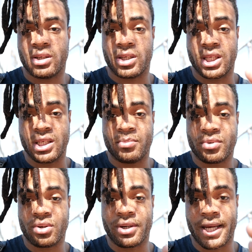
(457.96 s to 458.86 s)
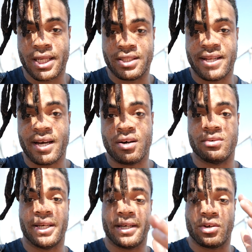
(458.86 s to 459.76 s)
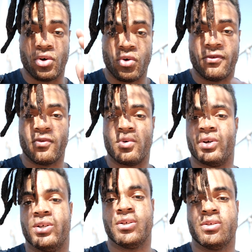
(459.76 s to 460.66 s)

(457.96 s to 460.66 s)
Keep your head down and go for it.